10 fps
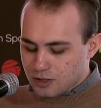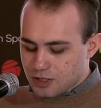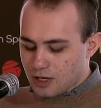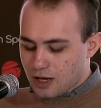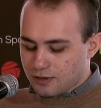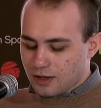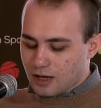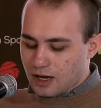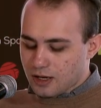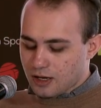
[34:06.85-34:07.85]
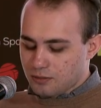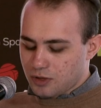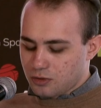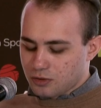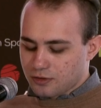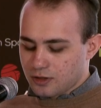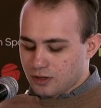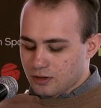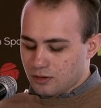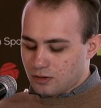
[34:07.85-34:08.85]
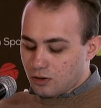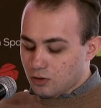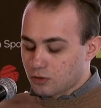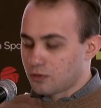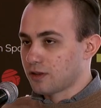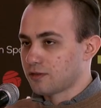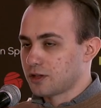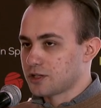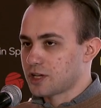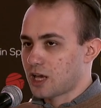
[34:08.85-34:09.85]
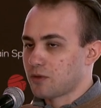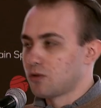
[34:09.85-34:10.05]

GSAI can be used in all grand strategy games.